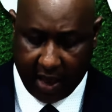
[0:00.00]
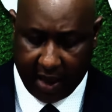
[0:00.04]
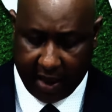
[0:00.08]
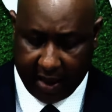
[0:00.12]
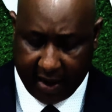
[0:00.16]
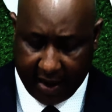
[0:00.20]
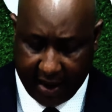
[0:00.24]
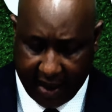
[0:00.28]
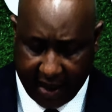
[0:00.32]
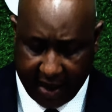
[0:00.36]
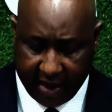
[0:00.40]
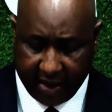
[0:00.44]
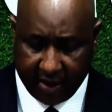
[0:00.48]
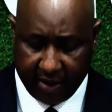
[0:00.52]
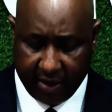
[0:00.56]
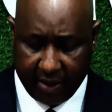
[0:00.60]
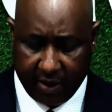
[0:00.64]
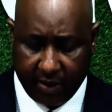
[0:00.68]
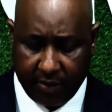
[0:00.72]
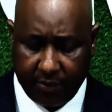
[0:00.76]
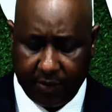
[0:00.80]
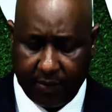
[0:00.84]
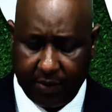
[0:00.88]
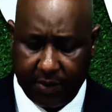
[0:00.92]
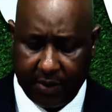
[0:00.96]

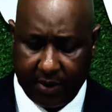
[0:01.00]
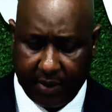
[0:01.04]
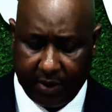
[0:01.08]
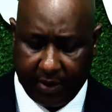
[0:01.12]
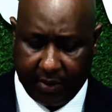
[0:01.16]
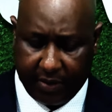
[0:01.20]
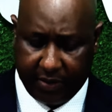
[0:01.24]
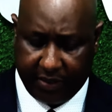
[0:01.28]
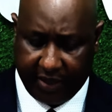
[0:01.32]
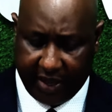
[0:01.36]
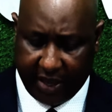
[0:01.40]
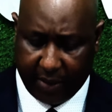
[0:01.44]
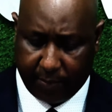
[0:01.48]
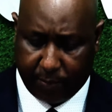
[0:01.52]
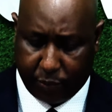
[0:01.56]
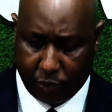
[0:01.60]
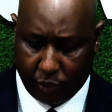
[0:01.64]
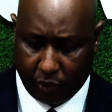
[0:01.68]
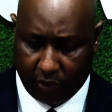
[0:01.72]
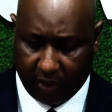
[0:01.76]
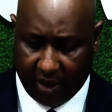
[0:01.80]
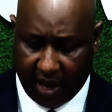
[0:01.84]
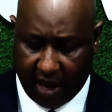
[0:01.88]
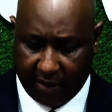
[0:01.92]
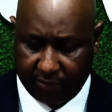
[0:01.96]
Align their
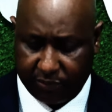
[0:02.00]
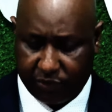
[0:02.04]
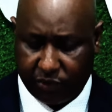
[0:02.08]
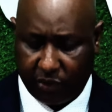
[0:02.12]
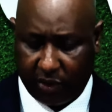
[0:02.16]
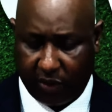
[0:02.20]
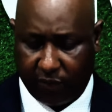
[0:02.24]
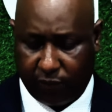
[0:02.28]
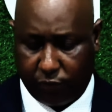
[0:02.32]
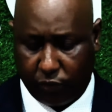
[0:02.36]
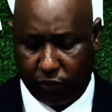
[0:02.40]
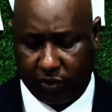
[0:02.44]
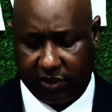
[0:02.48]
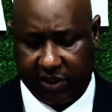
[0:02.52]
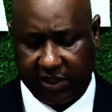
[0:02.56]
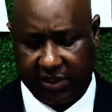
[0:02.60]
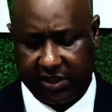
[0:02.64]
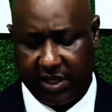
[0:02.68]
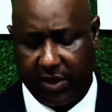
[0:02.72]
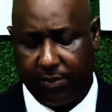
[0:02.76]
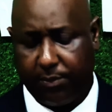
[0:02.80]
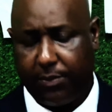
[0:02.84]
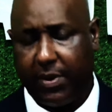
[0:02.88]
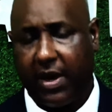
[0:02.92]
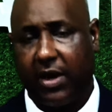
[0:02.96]
program to the food
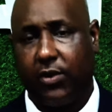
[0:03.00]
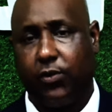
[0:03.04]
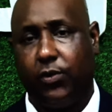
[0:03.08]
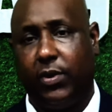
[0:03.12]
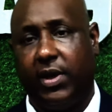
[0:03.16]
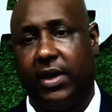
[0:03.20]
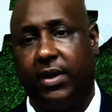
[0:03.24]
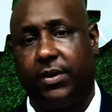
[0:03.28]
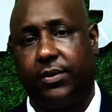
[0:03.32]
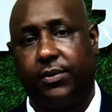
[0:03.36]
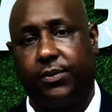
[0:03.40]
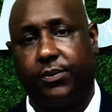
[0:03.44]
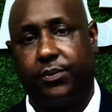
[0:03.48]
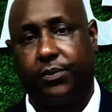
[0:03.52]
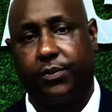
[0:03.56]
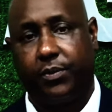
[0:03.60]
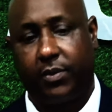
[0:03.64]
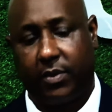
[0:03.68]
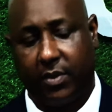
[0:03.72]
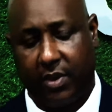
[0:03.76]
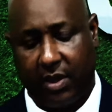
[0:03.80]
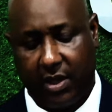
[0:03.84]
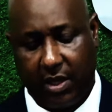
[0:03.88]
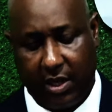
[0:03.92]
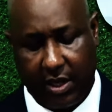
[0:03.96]
system pathway.
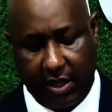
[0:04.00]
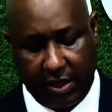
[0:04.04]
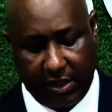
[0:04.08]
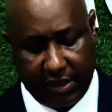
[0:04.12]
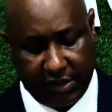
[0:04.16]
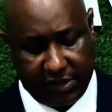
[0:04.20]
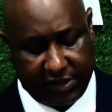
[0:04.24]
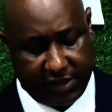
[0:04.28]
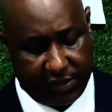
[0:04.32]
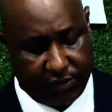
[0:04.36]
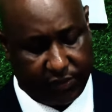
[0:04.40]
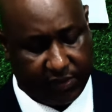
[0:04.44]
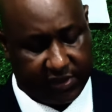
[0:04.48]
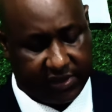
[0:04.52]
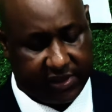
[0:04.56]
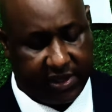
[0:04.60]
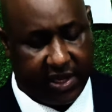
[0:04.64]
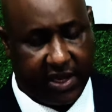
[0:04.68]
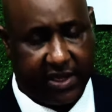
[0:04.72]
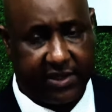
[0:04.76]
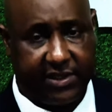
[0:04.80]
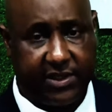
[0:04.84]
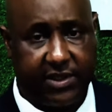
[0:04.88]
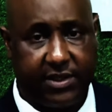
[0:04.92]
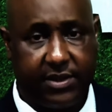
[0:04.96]
Distinguished
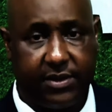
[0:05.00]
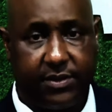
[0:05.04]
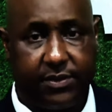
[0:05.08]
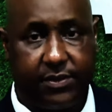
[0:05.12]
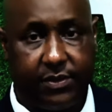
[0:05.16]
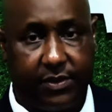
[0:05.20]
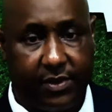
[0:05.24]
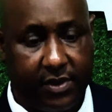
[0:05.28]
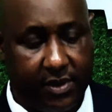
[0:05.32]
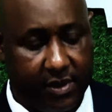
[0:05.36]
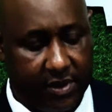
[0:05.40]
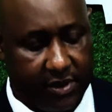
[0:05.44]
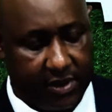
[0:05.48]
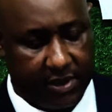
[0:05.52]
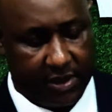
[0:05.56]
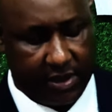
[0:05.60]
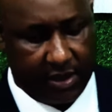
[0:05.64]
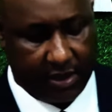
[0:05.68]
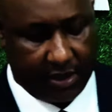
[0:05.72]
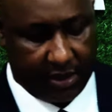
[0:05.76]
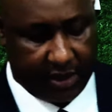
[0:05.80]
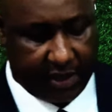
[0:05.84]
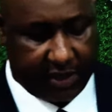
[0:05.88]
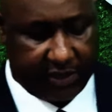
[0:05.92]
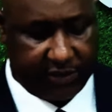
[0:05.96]
guests,
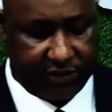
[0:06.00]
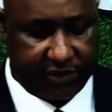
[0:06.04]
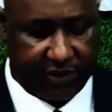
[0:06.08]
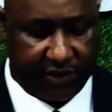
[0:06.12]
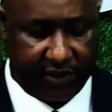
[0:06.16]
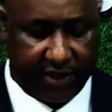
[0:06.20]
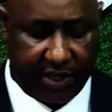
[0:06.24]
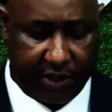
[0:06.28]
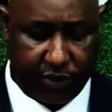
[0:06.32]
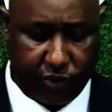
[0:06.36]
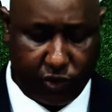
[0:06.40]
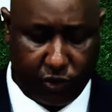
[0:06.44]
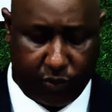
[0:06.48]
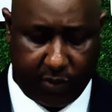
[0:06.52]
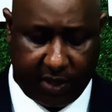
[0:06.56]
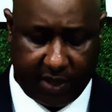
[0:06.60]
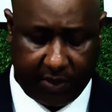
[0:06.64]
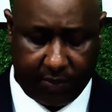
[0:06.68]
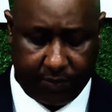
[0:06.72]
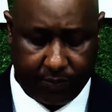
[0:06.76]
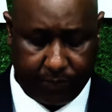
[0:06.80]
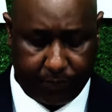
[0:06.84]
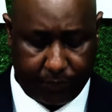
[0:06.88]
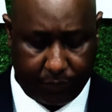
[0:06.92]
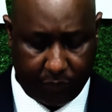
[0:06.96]
ladies and
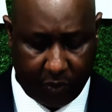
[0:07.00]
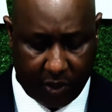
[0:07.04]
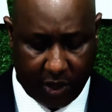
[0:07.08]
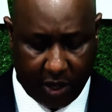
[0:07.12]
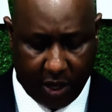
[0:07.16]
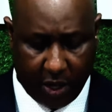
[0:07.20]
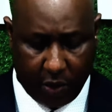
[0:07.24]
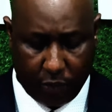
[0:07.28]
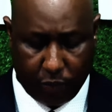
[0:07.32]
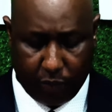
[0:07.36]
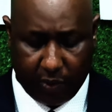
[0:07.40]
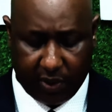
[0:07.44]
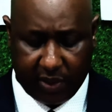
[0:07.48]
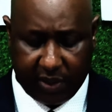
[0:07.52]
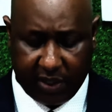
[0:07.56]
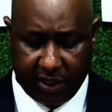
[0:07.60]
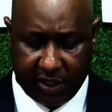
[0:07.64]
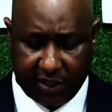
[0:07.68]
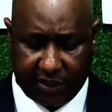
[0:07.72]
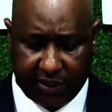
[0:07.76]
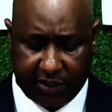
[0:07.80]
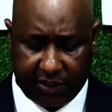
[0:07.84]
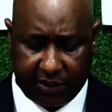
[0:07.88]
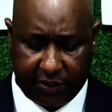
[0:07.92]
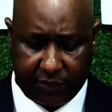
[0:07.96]
gentlemen, with
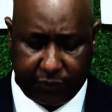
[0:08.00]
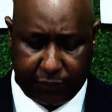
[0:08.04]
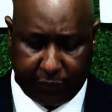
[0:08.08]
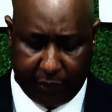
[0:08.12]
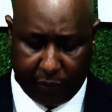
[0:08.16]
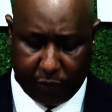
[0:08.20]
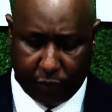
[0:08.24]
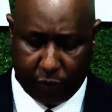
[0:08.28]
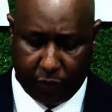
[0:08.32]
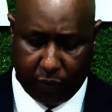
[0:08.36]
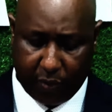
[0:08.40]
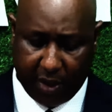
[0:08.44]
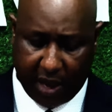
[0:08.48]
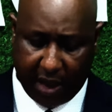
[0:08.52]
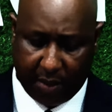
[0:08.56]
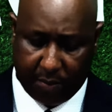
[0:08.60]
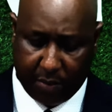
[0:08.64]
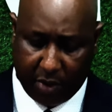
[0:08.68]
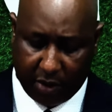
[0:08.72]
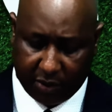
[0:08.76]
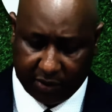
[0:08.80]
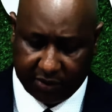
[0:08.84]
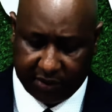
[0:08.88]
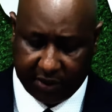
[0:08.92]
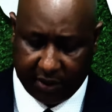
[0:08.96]
these few
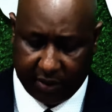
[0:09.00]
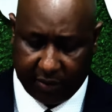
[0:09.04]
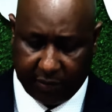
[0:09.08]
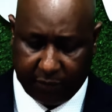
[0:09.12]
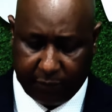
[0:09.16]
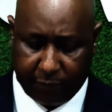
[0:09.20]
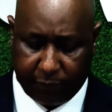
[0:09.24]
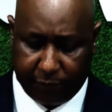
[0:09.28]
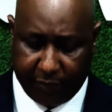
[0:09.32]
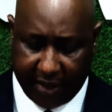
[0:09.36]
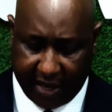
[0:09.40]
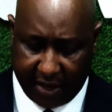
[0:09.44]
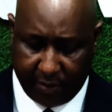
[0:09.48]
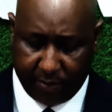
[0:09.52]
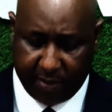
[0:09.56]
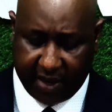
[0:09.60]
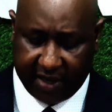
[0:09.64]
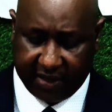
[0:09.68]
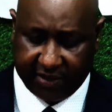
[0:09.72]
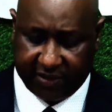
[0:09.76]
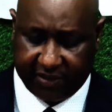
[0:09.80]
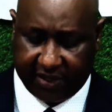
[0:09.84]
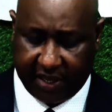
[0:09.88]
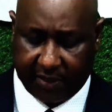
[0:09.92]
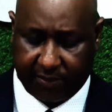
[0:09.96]
amongst very
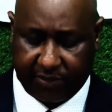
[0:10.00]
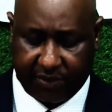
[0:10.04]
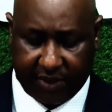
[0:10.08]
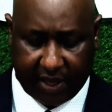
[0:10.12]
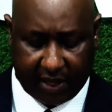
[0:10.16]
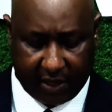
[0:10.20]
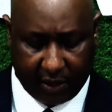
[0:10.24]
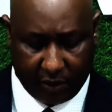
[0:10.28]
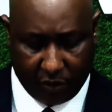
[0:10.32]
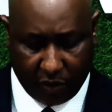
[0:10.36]
many steps that